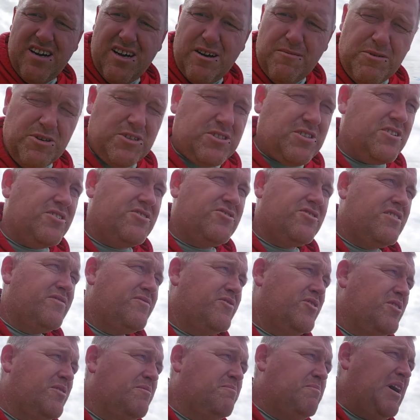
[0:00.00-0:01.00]
I must have
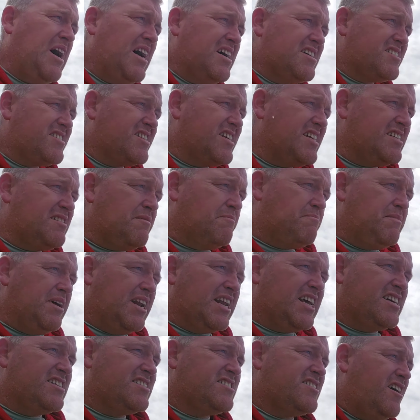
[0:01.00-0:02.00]
driven past these a
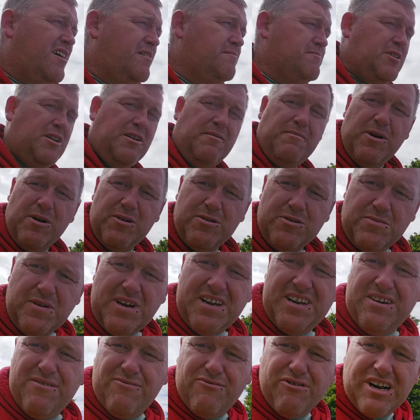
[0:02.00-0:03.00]
million times on the
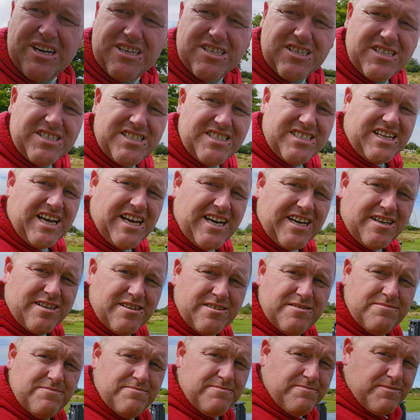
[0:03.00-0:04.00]
motorway, never actually stayed.
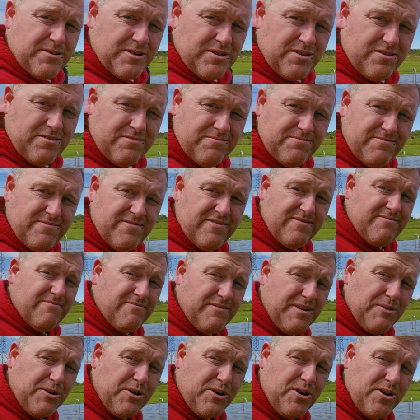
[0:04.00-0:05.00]
But look,
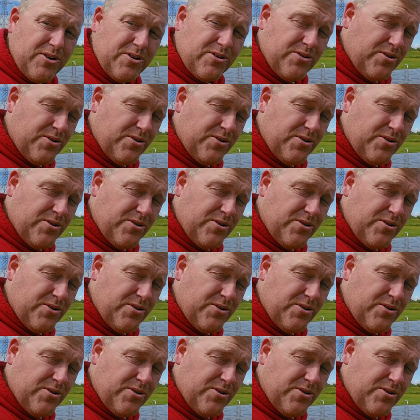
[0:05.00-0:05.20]
they're quite